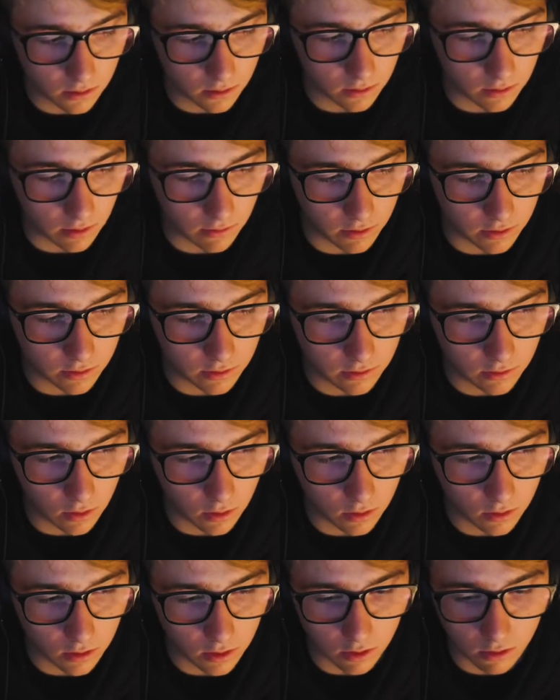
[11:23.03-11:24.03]
Do you have a
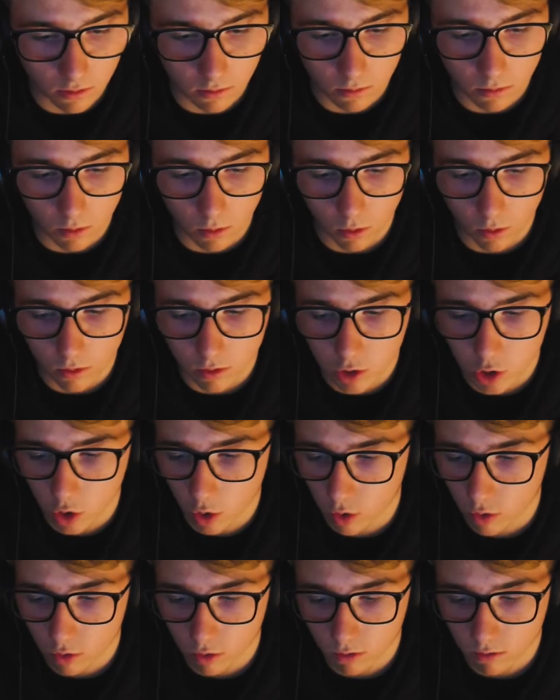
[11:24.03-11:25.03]
song that you or
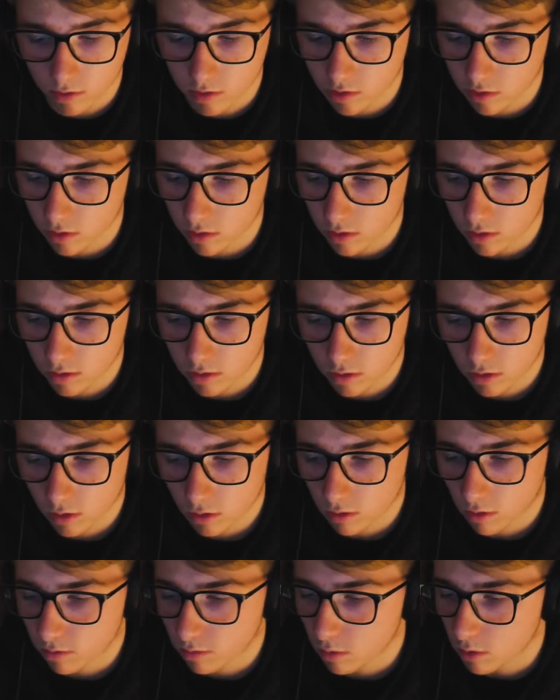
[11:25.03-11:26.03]
genre of song,
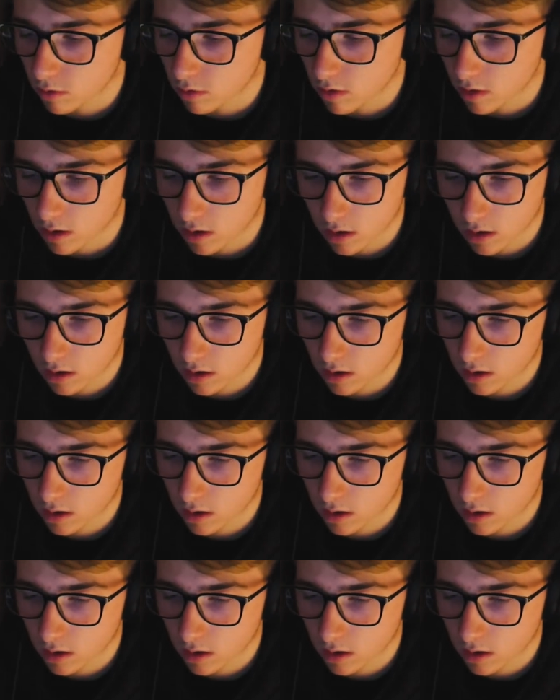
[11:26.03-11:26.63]
genre of music?